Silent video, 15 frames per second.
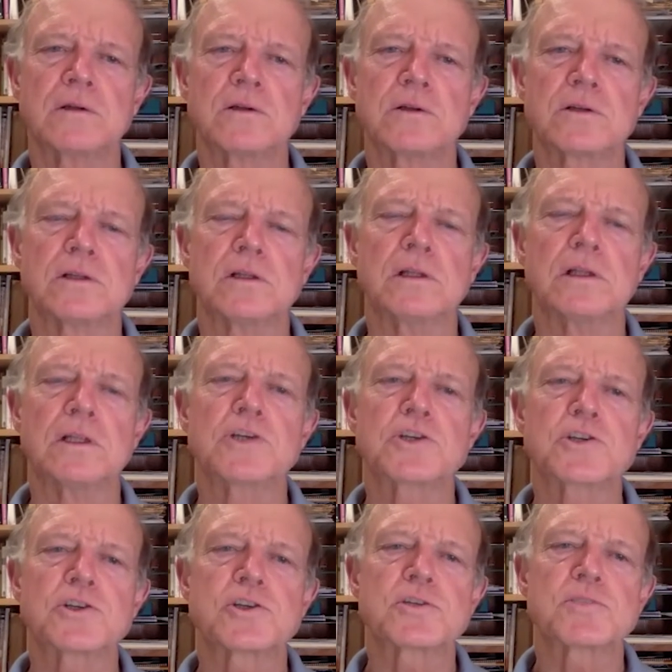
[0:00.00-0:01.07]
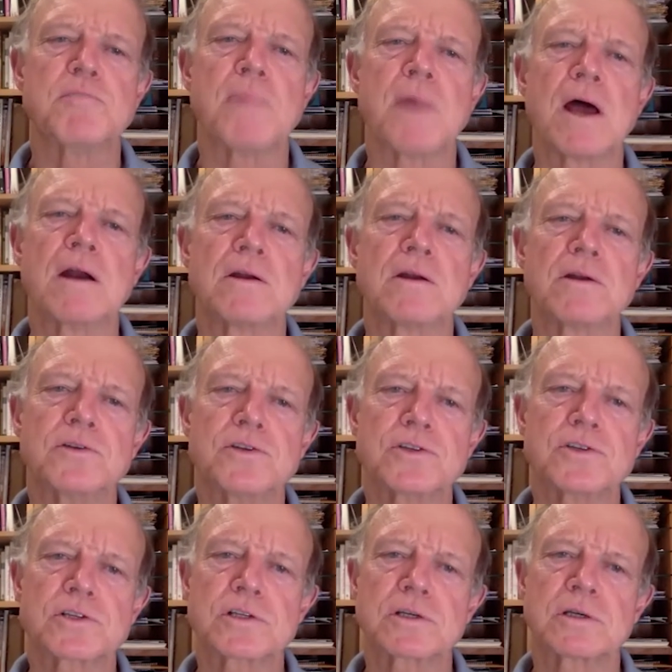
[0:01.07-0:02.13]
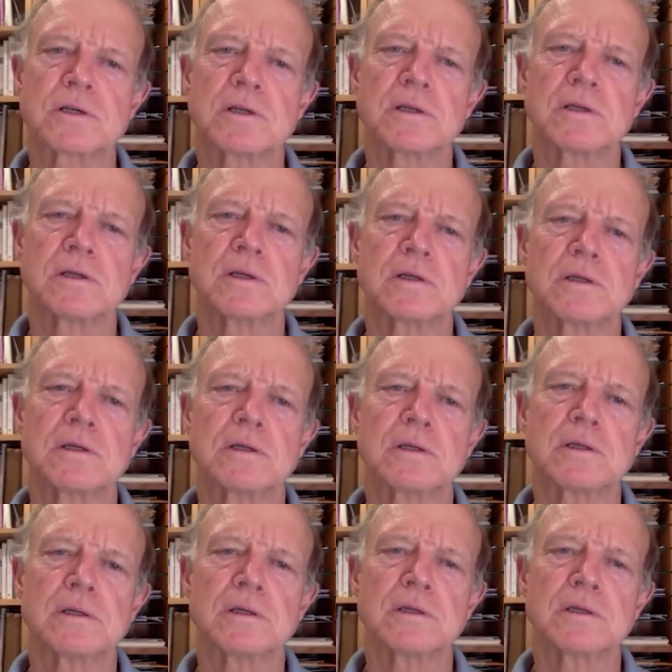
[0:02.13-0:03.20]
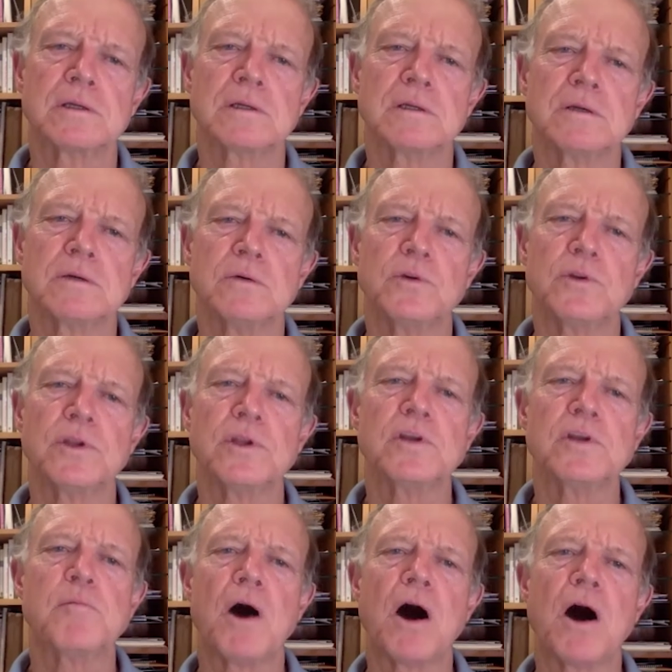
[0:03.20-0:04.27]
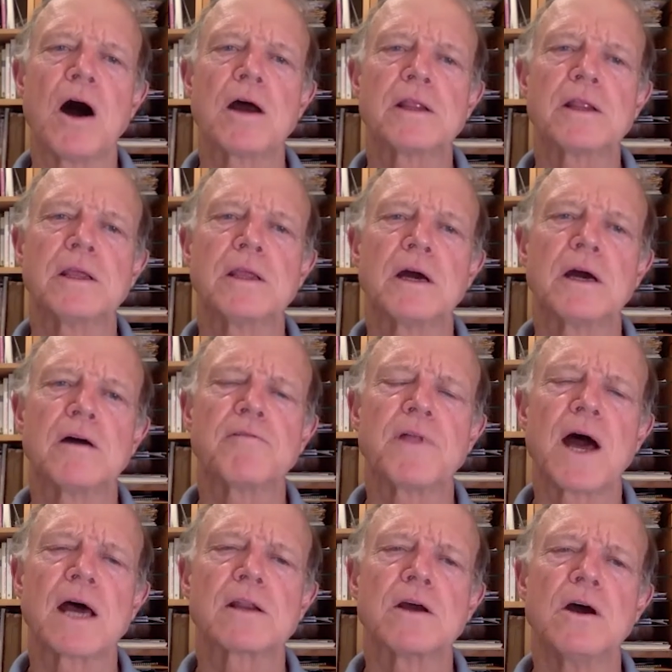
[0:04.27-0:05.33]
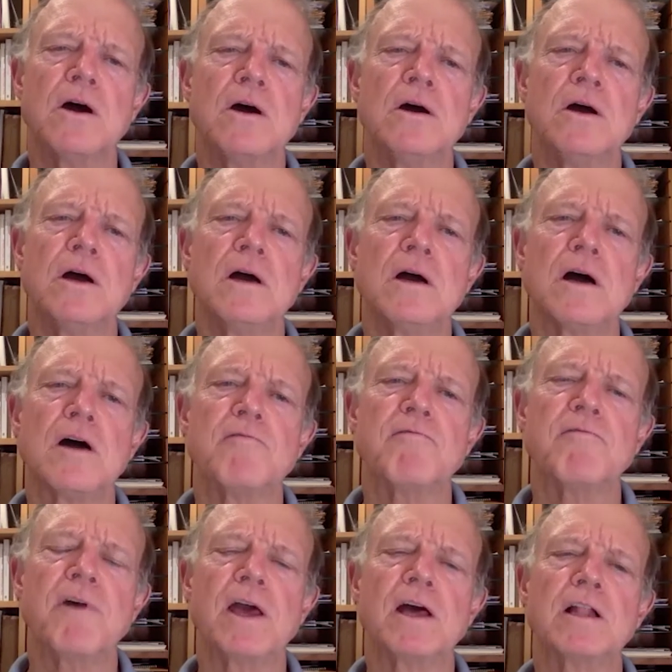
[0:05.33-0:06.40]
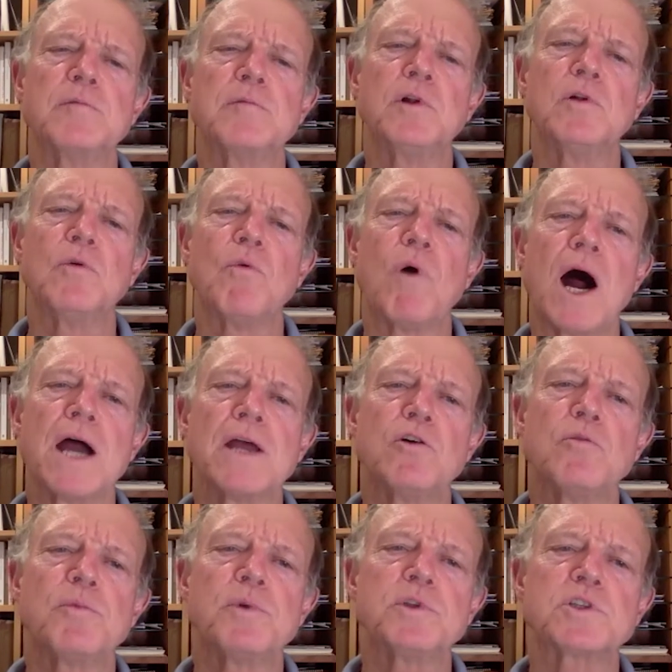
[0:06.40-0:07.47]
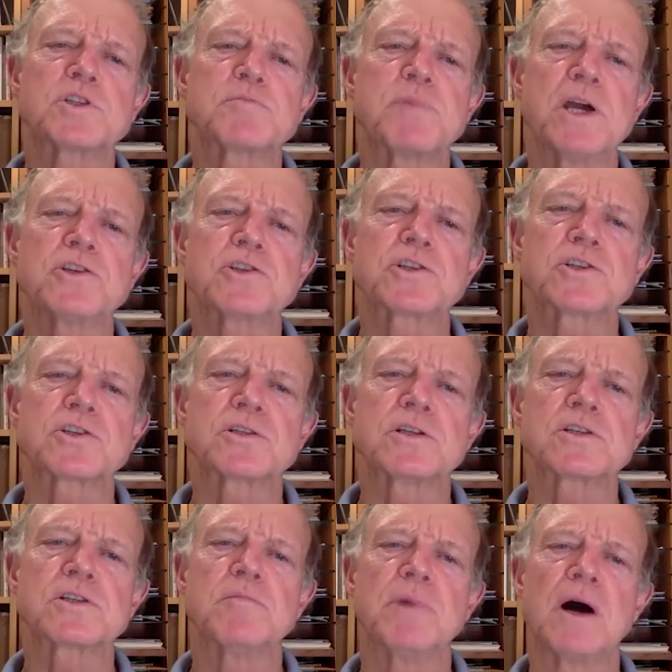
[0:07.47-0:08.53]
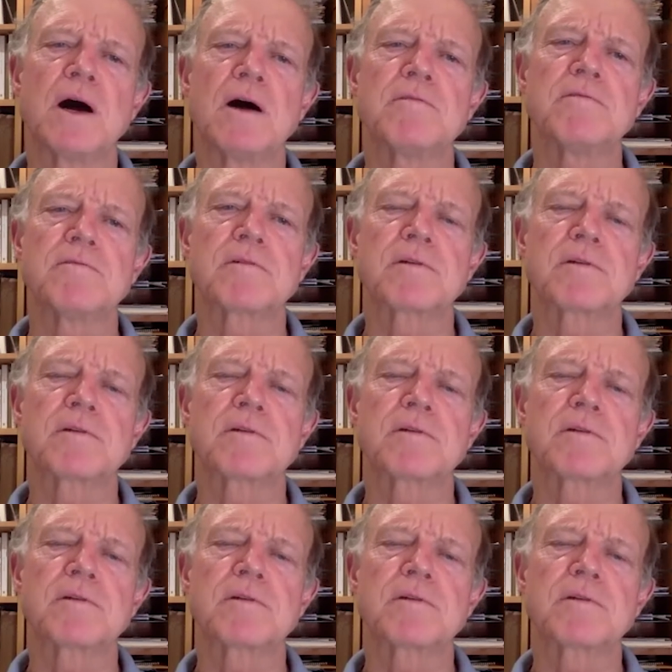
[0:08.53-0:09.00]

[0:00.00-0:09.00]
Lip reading: delicious marriage within your body of that available wide open spaciousness above